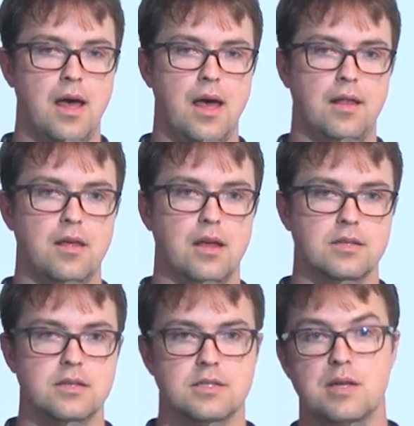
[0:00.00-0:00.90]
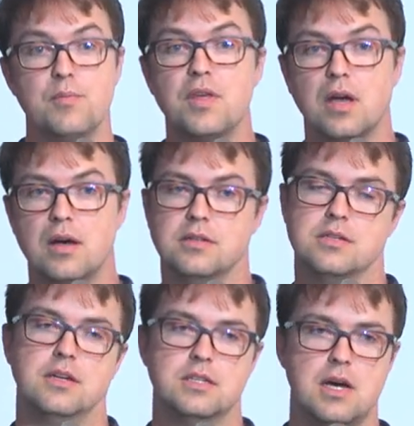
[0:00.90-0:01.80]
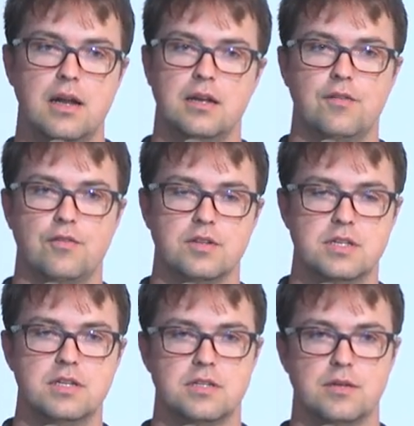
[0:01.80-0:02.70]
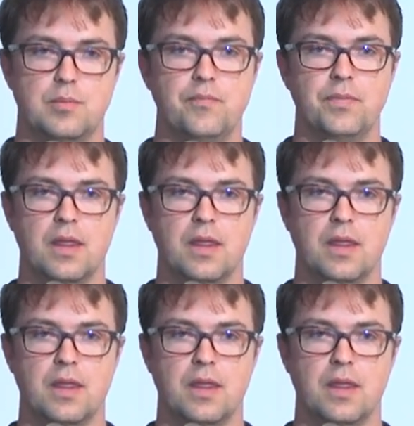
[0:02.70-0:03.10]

And then something else, an entirely different system,